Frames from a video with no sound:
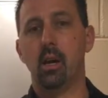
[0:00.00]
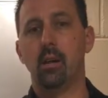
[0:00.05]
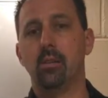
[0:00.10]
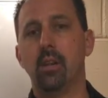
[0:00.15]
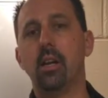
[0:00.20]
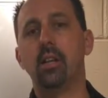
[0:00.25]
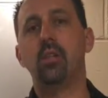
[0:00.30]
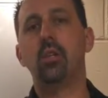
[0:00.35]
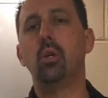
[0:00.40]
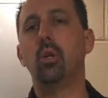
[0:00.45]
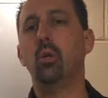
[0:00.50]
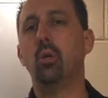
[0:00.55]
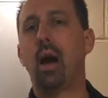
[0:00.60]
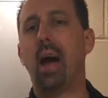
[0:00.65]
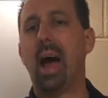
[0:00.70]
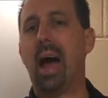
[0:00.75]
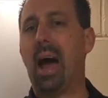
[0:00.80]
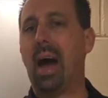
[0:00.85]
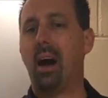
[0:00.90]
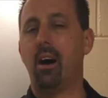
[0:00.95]
That you
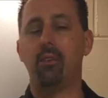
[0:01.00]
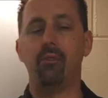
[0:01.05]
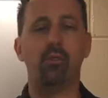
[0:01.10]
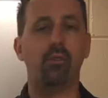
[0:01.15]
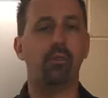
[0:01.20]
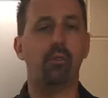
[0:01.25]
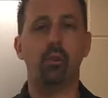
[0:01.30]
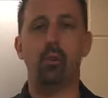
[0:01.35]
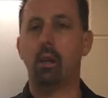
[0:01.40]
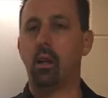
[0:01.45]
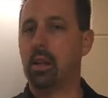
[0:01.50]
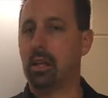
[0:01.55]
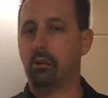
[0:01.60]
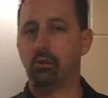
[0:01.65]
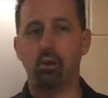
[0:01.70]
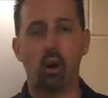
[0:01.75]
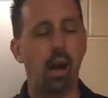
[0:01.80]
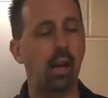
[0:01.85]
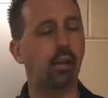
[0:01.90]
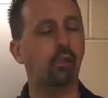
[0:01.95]
have
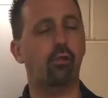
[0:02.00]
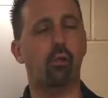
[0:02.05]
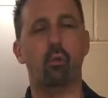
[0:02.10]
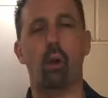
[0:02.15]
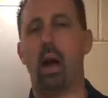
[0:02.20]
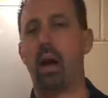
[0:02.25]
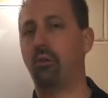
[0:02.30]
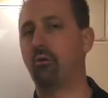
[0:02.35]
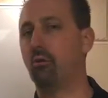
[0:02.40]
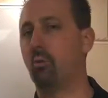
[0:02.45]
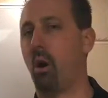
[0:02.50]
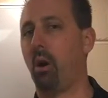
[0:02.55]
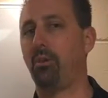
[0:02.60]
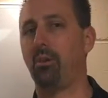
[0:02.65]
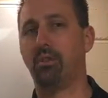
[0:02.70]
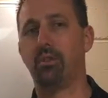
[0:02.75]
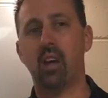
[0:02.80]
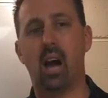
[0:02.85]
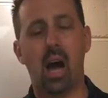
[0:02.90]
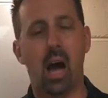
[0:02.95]
electronics around you all the
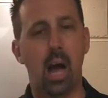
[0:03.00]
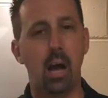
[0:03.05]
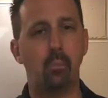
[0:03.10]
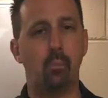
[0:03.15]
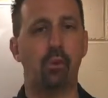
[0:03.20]
time,